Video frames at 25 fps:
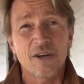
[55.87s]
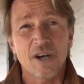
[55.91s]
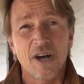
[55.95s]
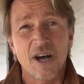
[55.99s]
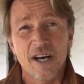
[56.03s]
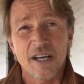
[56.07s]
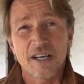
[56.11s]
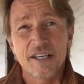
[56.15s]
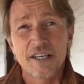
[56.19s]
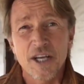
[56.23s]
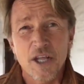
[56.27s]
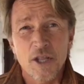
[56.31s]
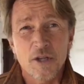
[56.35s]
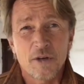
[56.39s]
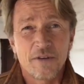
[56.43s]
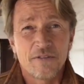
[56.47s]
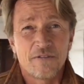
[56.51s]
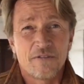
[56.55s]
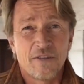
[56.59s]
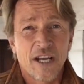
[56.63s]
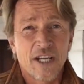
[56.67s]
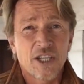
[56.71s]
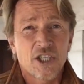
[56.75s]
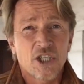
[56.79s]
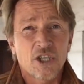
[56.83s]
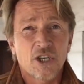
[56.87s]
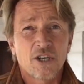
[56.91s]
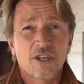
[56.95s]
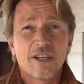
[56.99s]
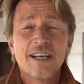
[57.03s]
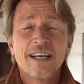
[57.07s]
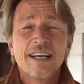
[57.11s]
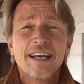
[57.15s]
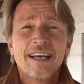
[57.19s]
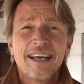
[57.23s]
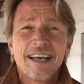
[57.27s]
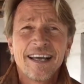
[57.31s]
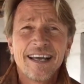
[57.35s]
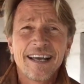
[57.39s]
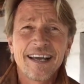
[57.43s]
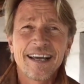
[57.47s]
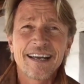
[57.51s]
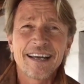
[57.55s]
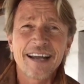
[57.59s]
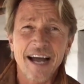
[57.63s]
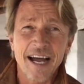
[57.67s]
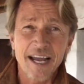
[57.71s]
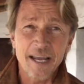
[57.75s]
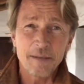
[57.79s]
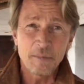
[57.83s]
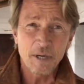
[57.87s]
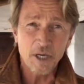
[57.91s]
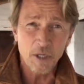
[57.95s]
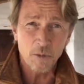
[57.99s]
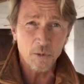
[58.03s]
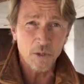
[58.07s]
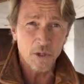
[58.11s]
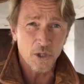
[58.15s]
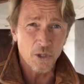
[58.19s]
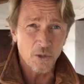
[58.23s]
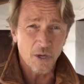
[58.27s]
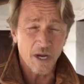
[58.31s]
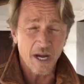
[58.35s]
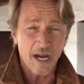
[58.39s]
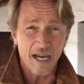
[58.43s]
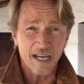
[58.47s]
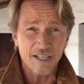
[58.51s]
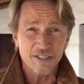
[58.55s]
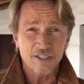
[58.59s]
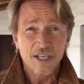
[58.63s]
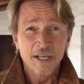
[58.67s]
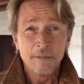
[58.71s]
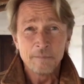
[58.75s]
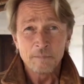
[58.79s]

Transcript: on another adventure, and I am here with you guys.